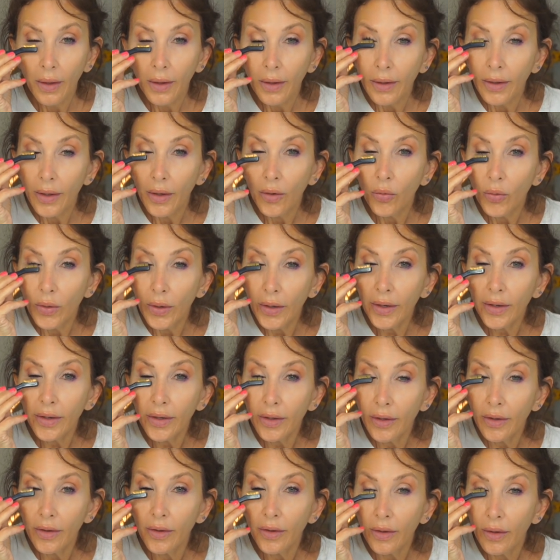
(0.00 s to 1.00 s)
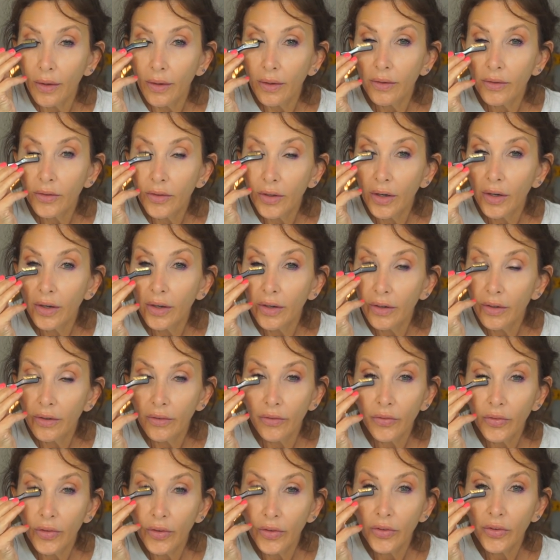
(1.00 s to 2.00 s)
Yeah, when I get tired
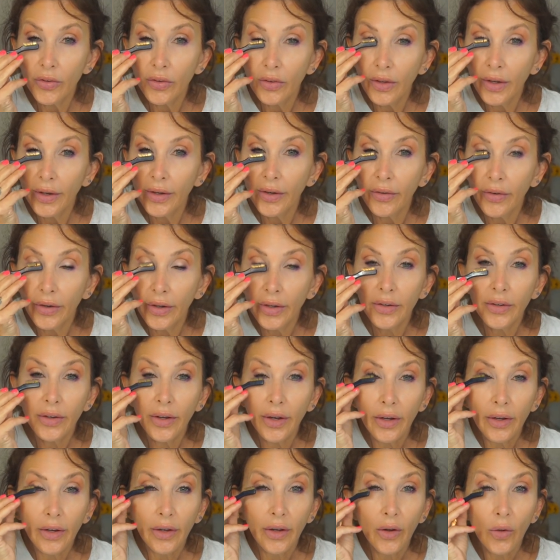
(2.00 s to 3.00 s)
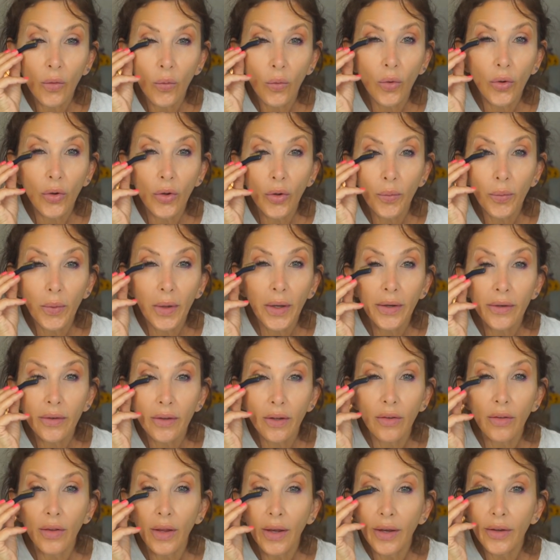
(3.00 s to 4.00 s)
of this layering technique, we'll go back
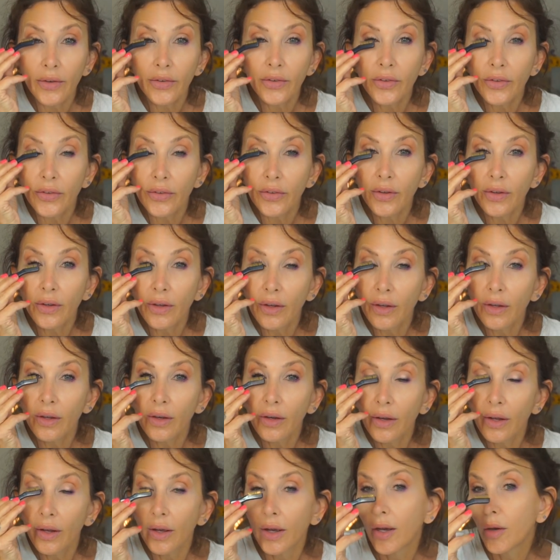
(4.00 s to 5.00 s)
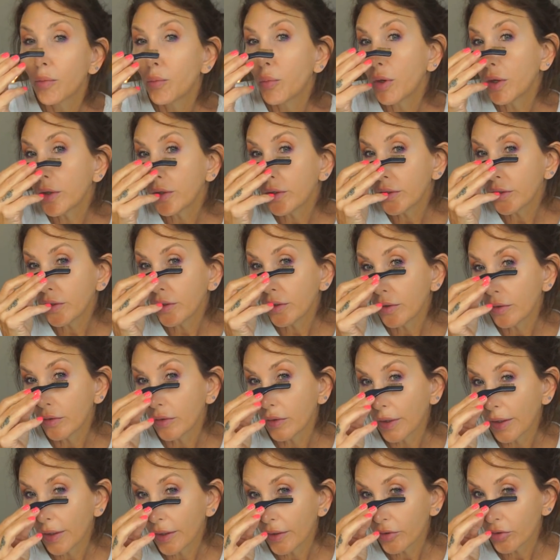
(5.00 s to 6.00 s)
to lashes again. I bought a new
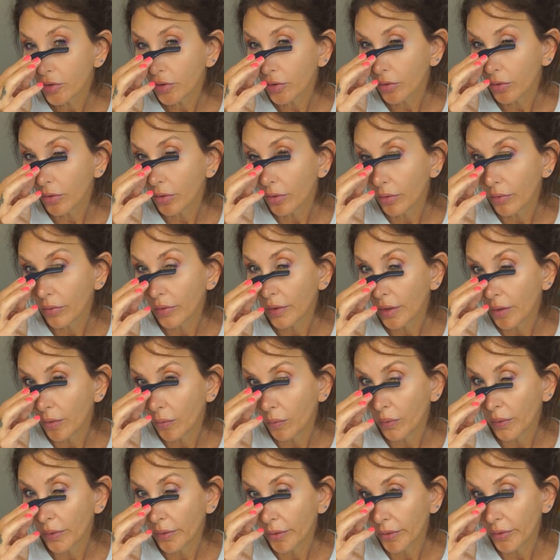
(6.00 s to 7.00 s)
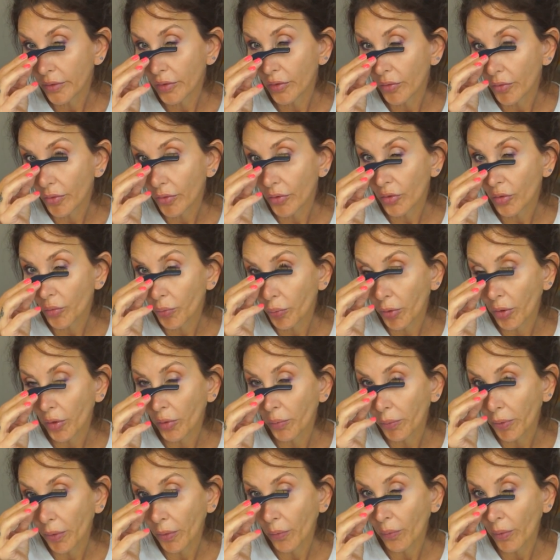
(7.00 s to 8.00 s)
lash glue that I wanted to
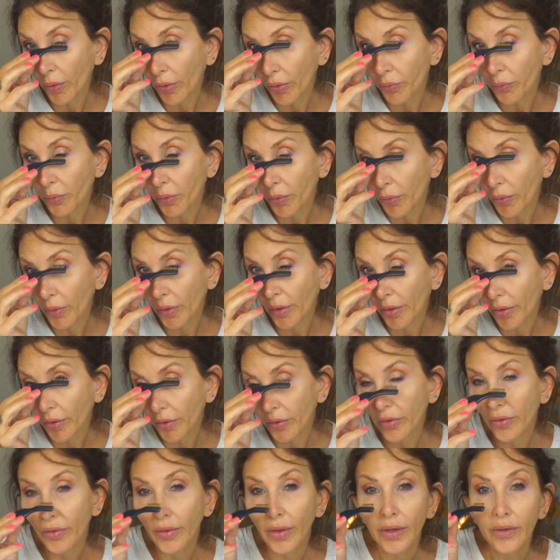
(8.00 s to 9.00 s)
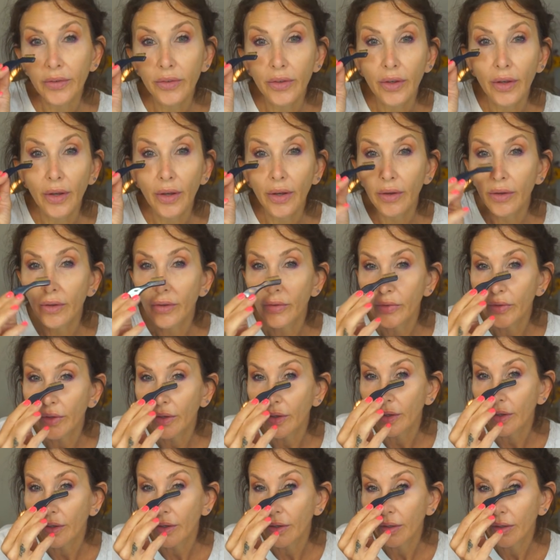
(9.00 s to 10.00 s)
experiment with, but we're not gonna do that today because
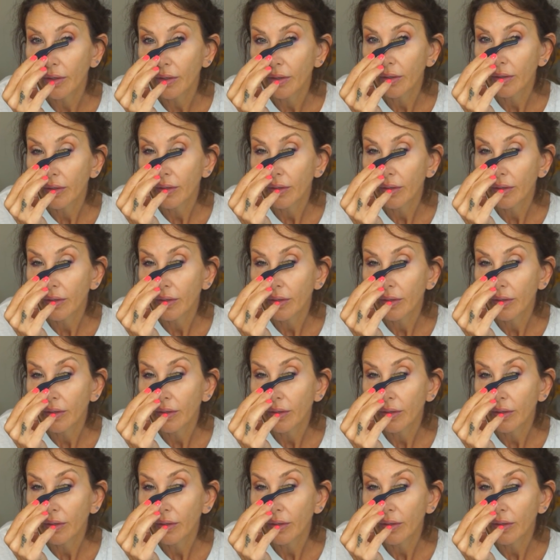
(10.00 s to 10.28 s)
I gotta,